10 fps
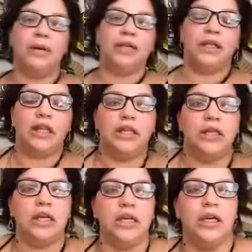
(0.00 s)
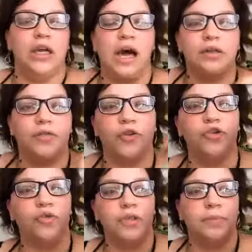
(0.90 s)
month in the House of
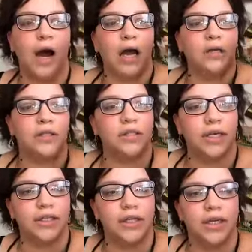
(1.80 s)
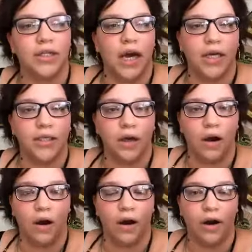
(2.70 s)
Rituals box, they sent us
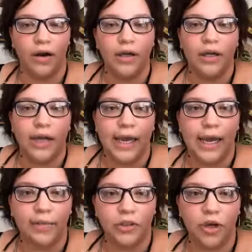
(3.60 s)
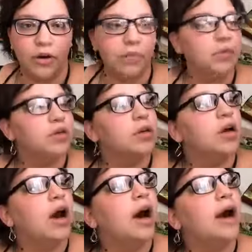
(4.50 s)
our animal totems.
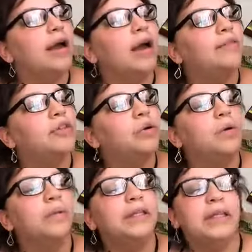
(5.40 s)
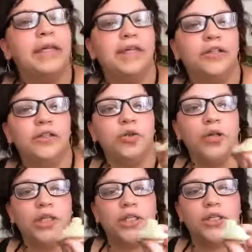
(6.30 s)
I have a tourmaline
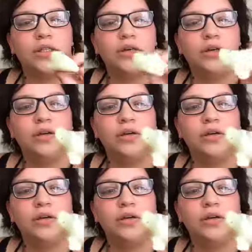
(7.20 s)
tortoise.